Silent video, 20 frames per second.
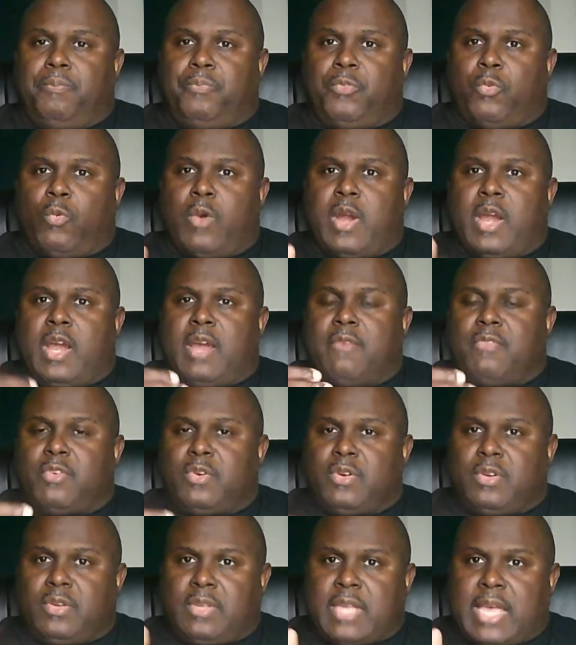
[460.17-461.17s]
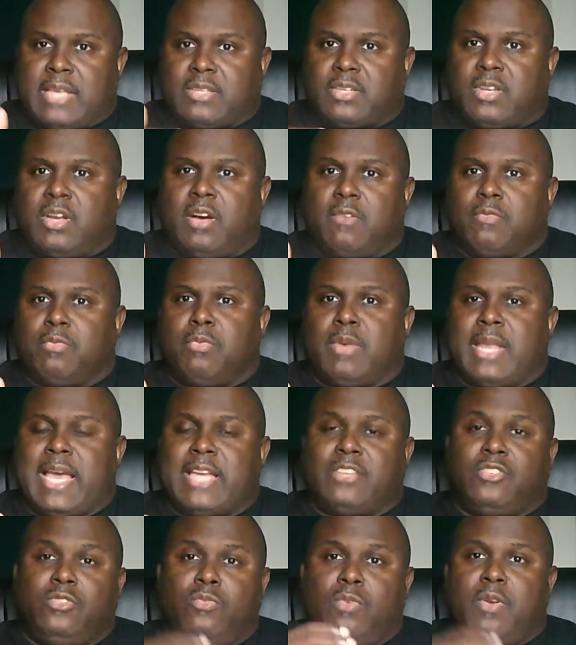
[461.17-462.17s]
wherever that's comfortable
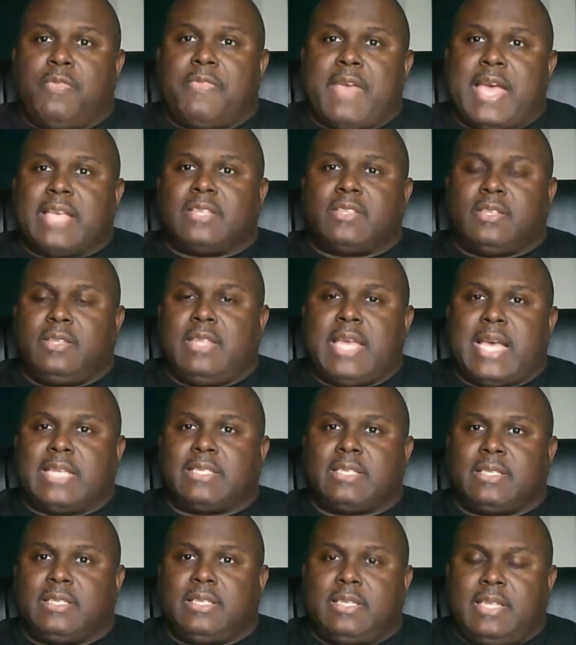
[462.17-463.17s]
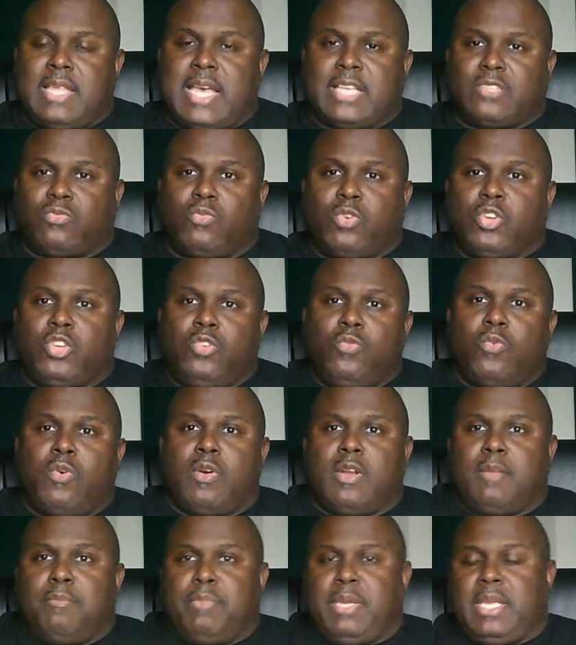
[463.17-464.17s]
at you, well, that's where you
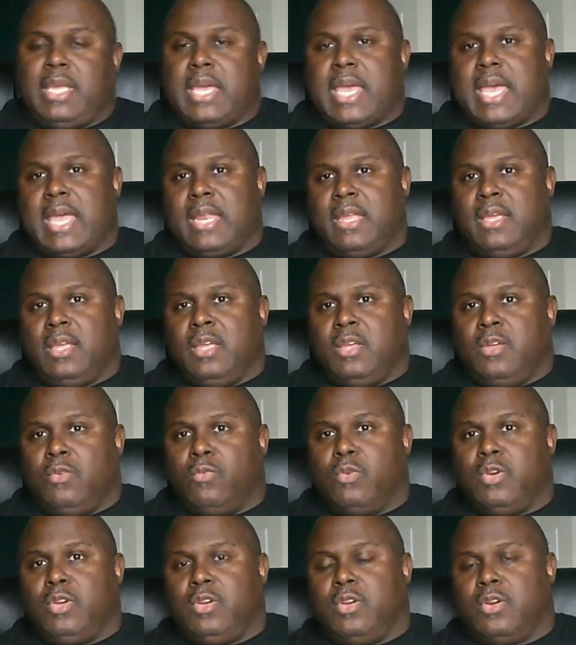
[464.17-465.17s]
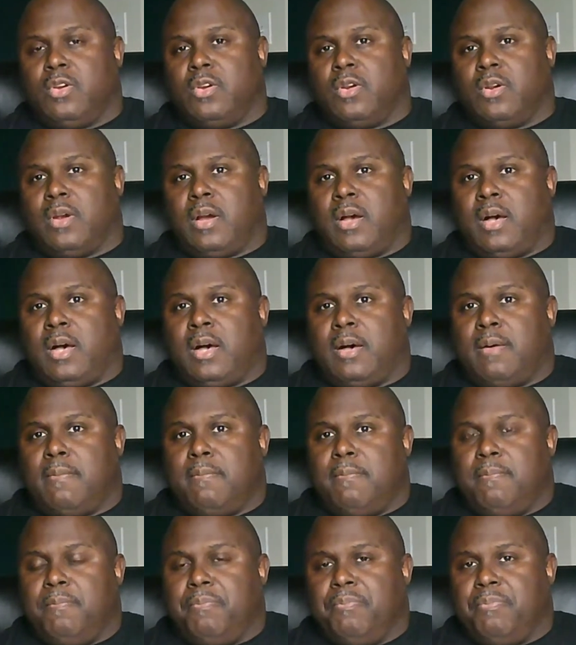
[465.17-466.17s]
want to be at when you're
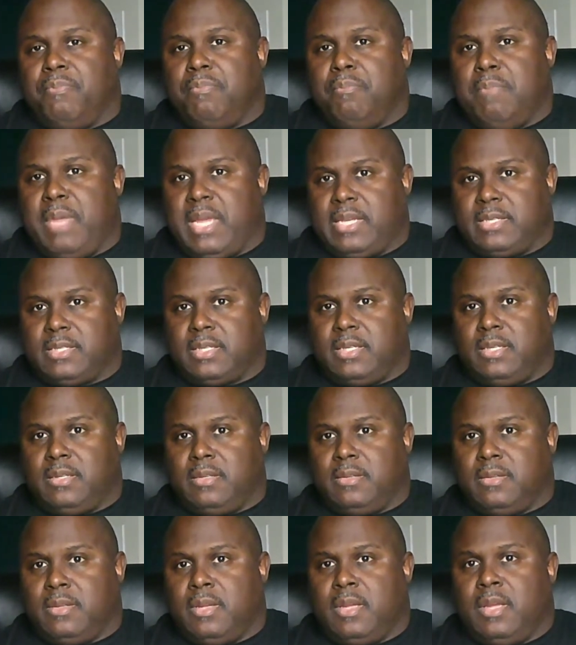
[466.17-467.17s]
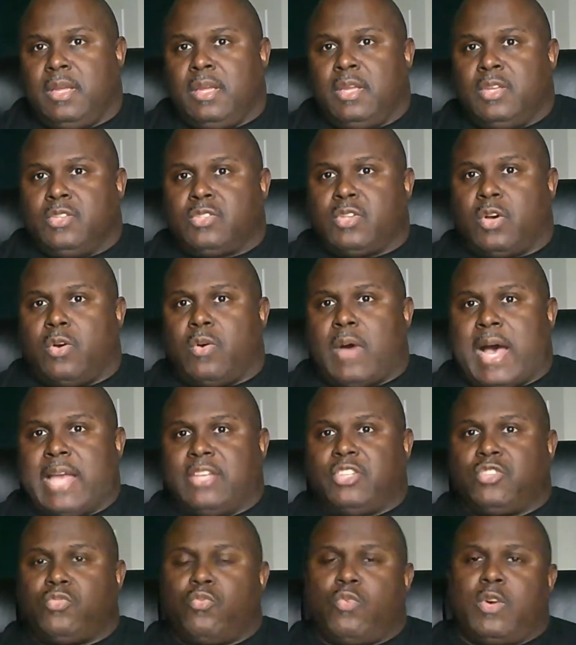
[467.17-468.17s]
mixing. So
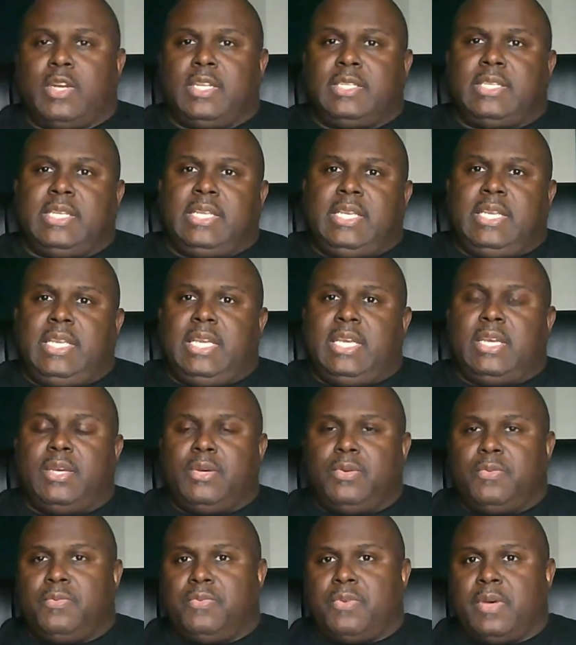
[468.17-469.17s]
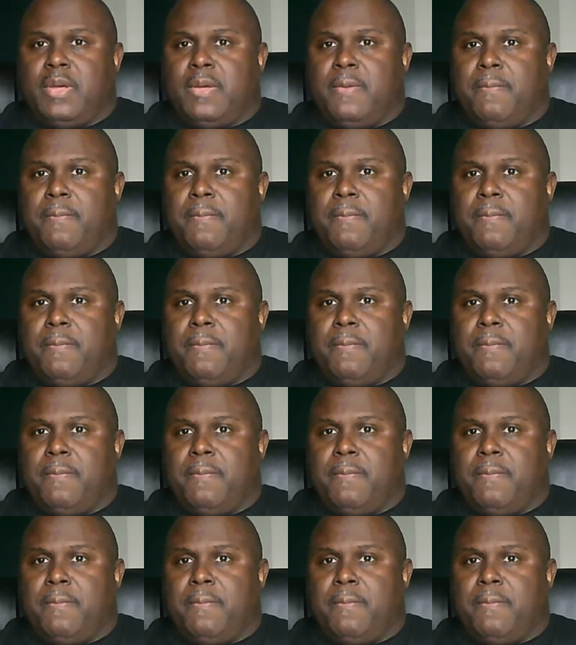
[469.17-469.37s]
I just wanted to give